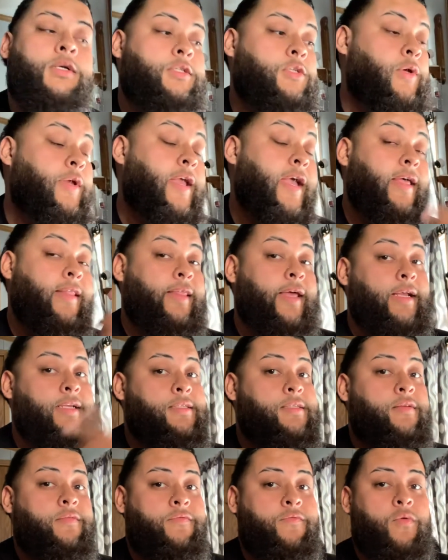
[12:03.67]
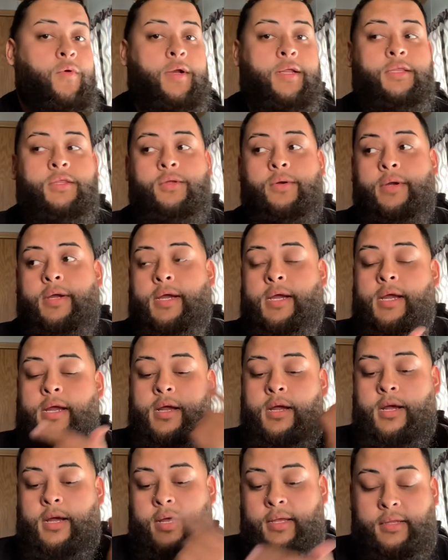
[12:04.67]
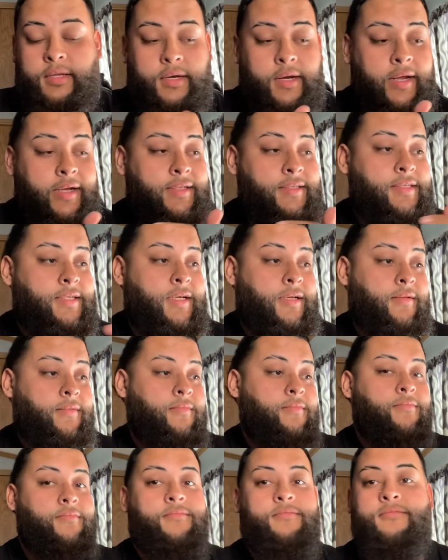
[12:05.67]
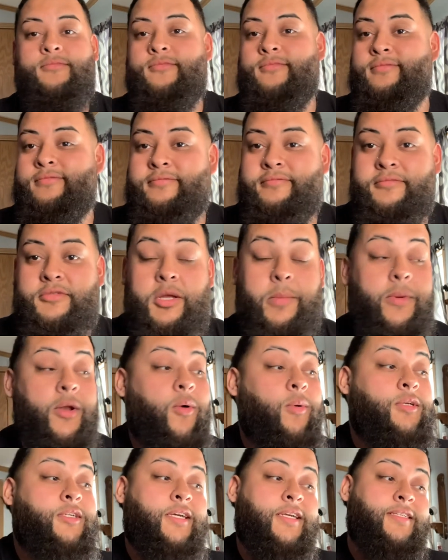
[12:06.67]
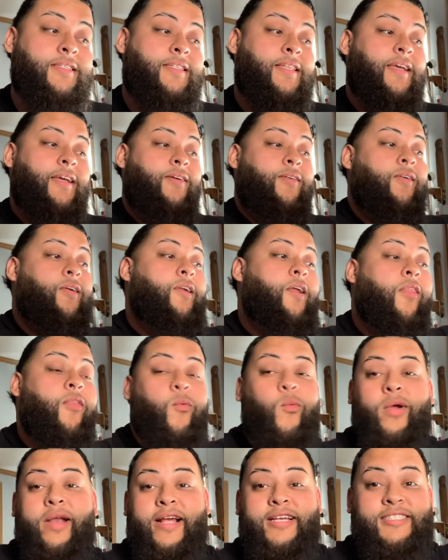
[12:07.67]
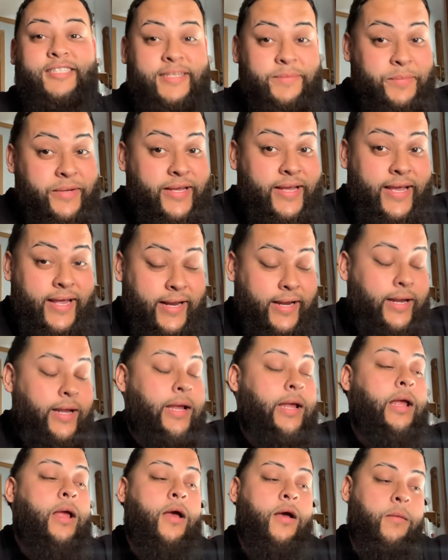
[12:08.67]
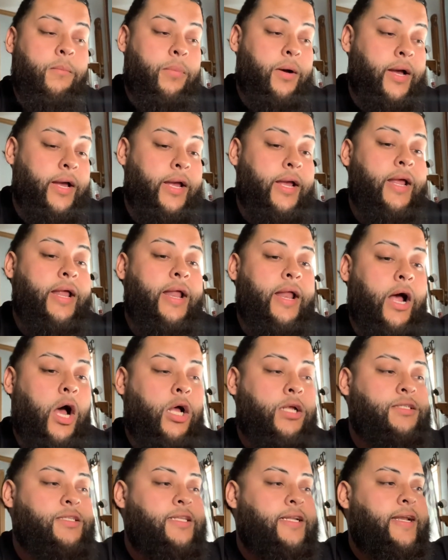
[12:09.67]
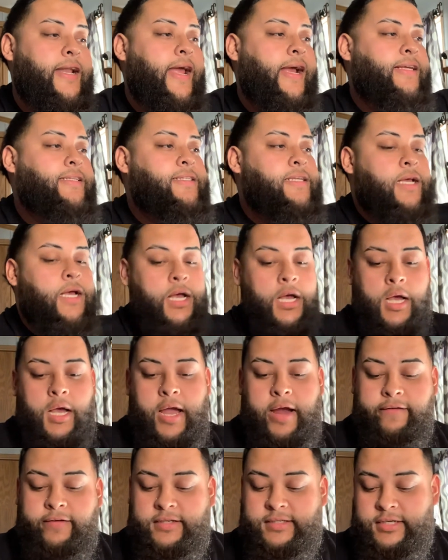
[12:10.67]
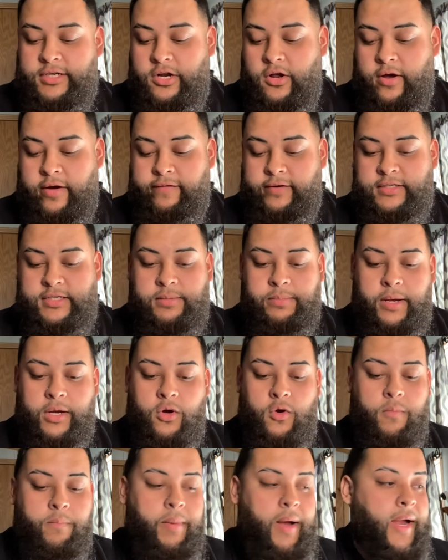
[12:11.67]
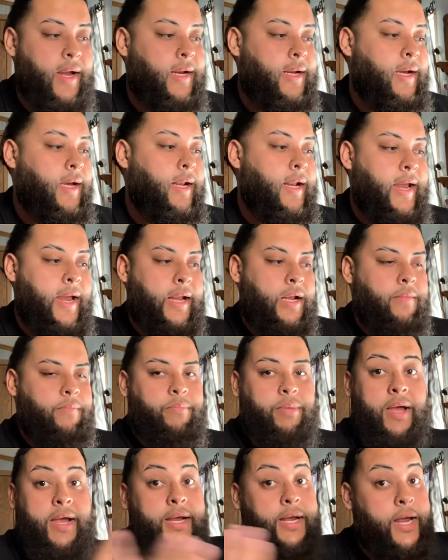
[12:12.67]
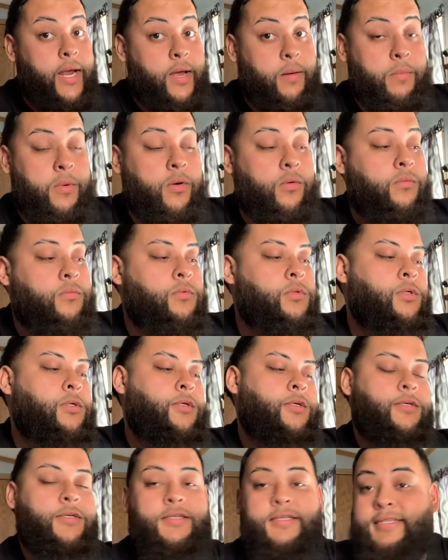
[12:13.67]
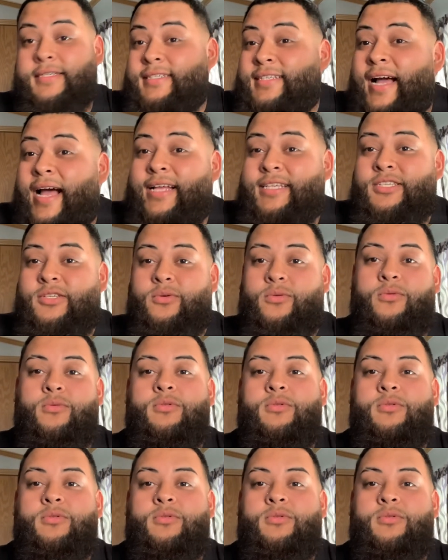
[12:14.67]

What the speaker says: So yeah, that's the 43 and the 19. Let me know what you guys think. Another one I should be getting. But on to the next. Every time I go buy a gun, I end up buying ammo. Got to.